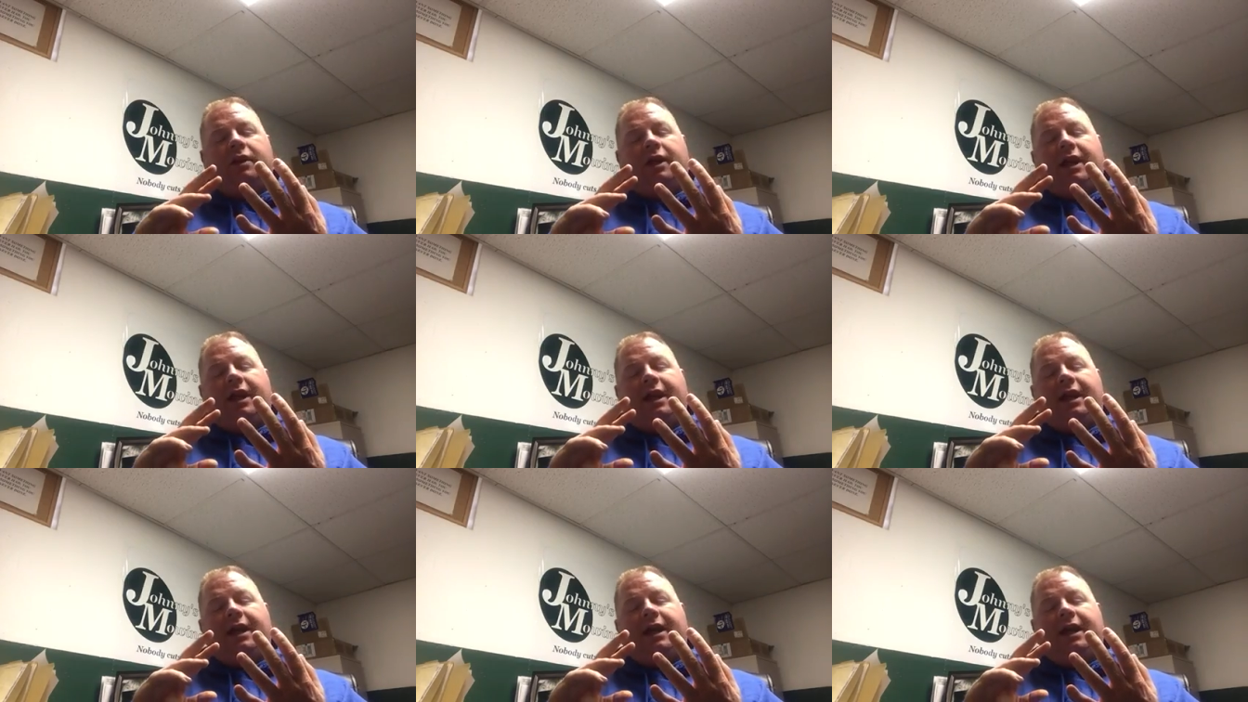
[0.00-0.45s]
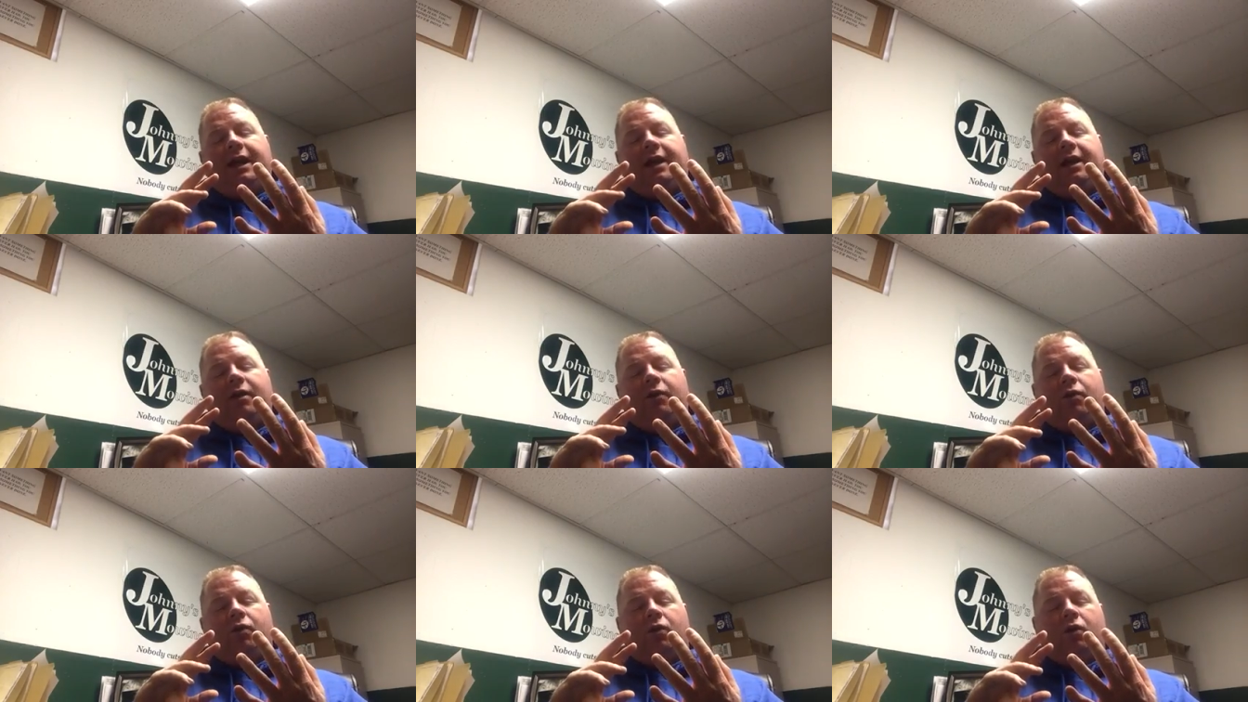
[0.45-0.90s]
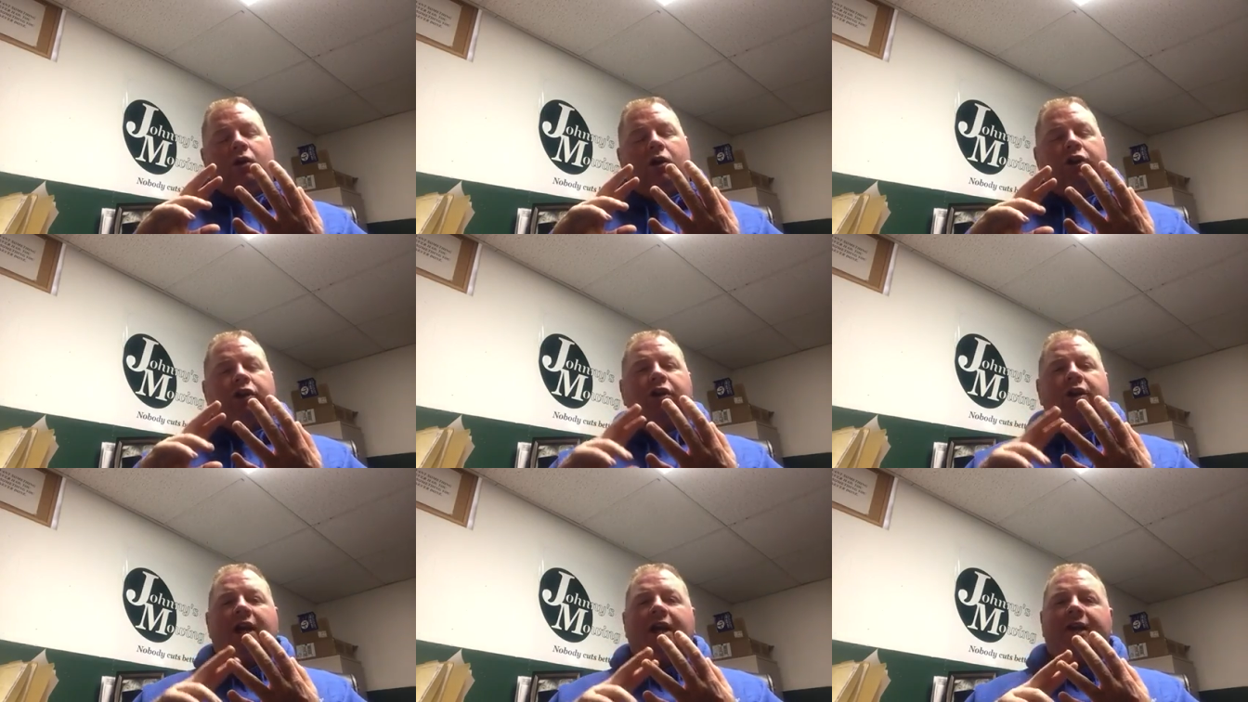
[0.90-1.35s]
and, eh, or
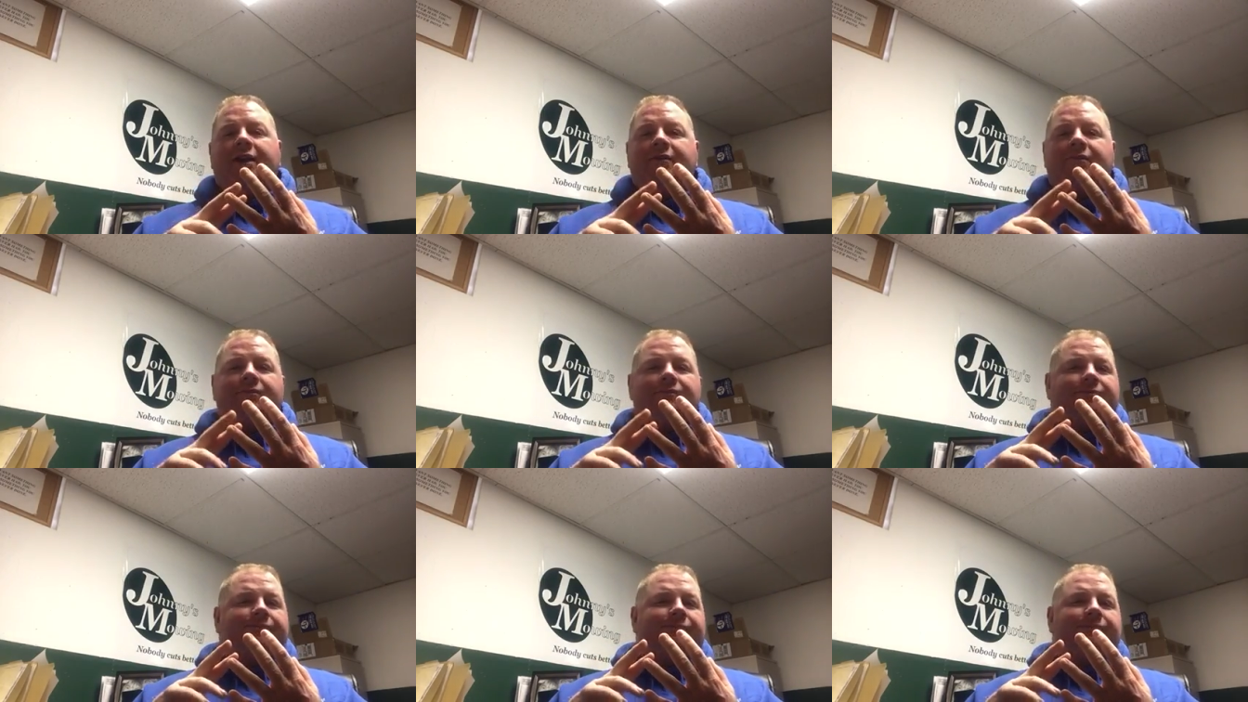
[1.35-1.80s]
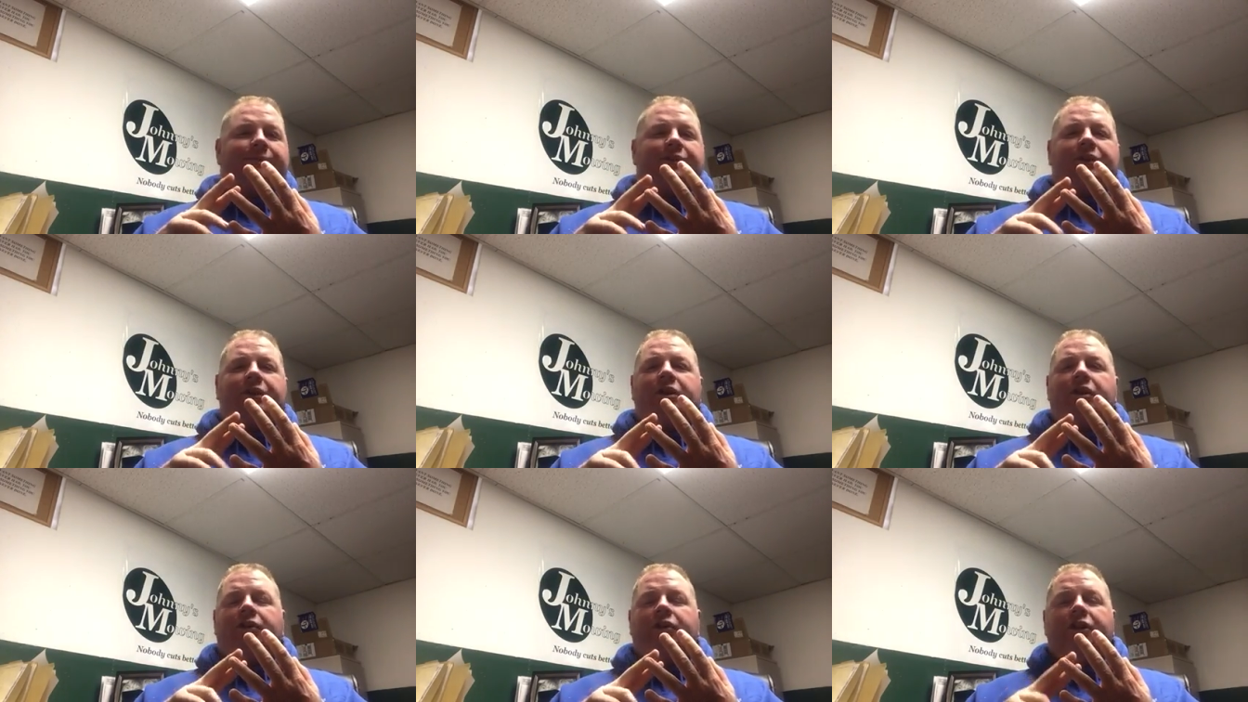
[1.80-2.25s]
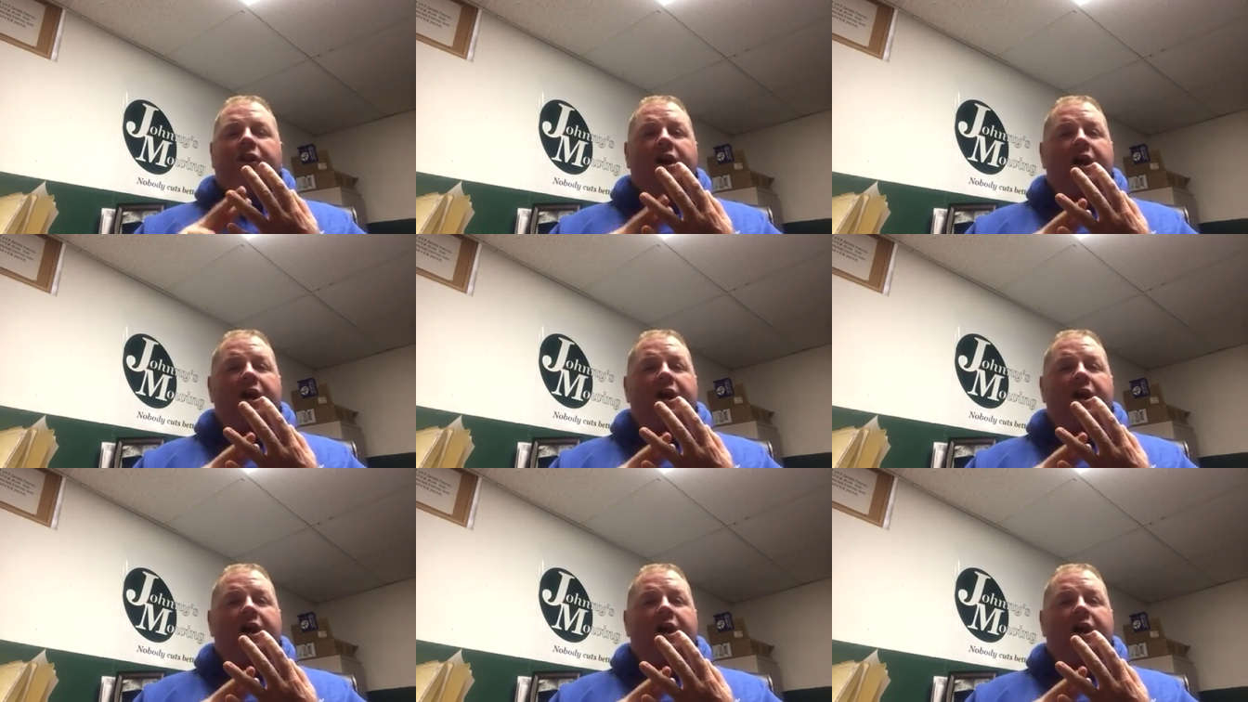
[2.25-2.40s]
you got you know you're